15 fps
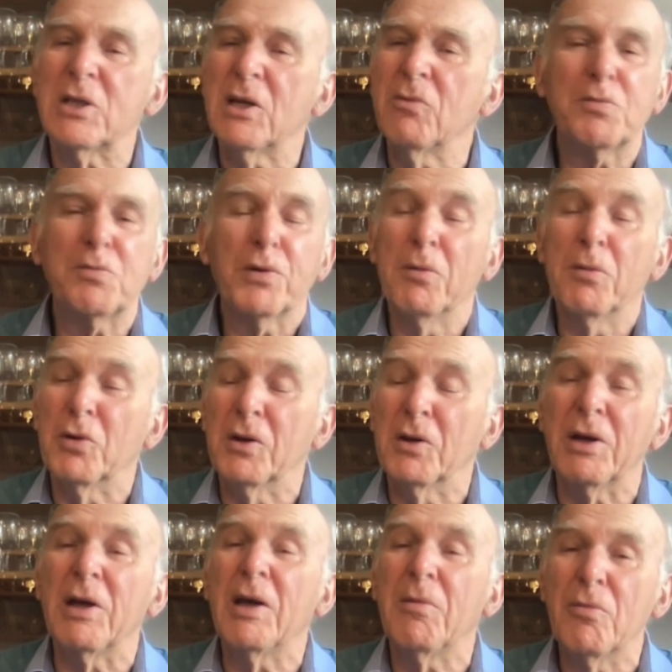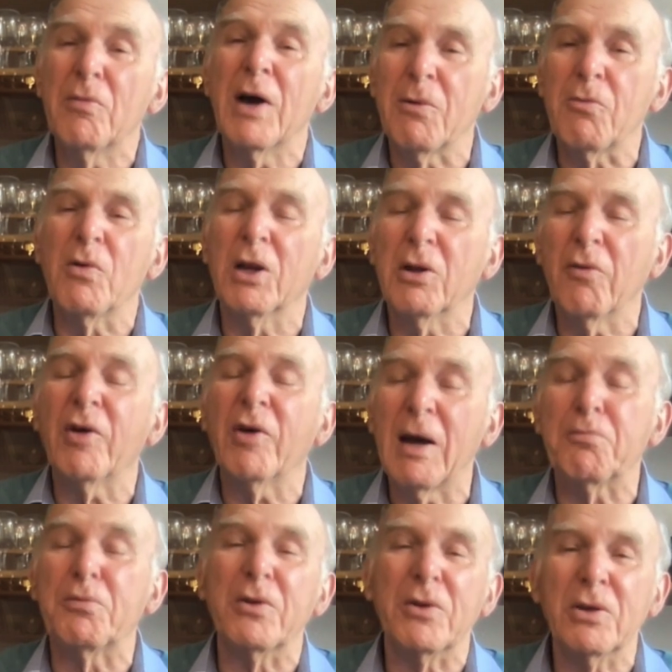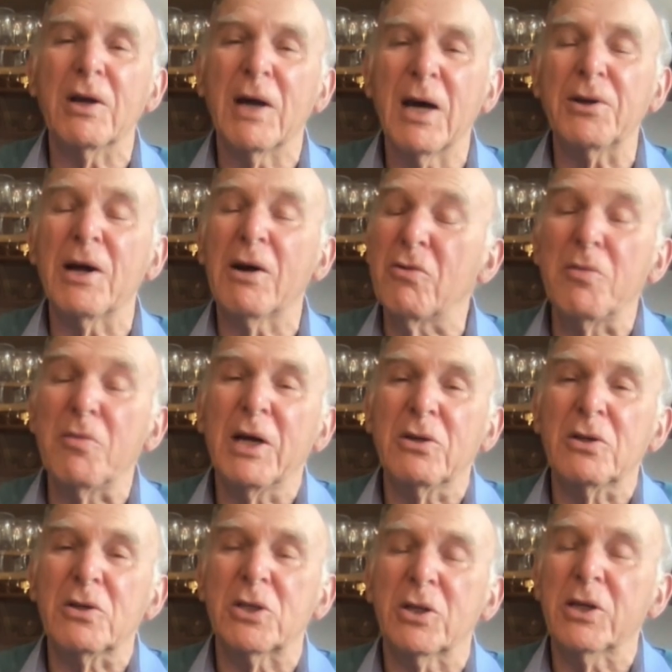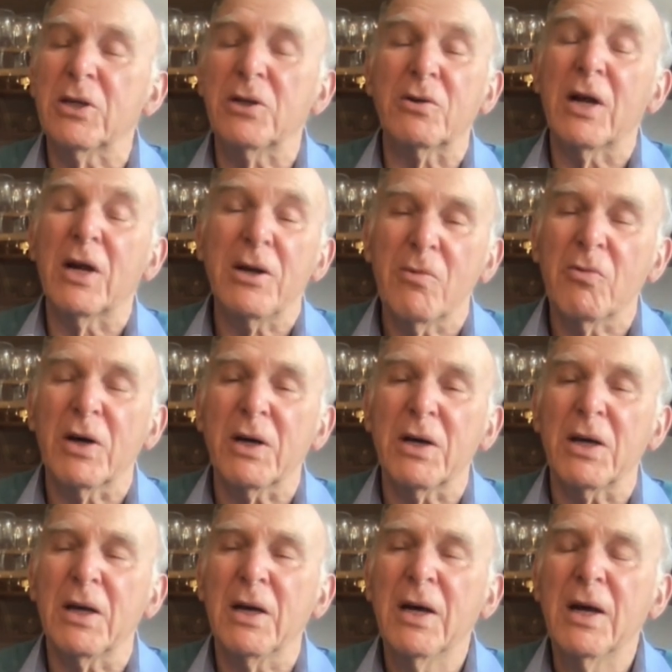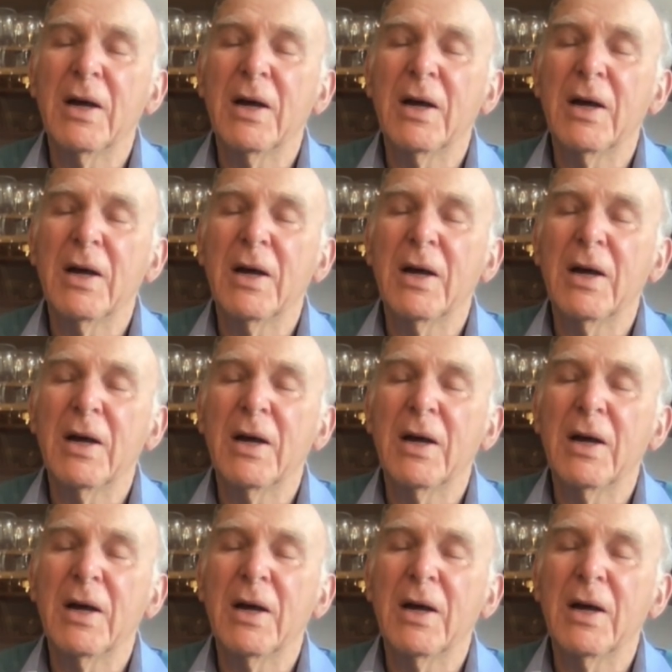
It might well have happened had I remained as leader anyway,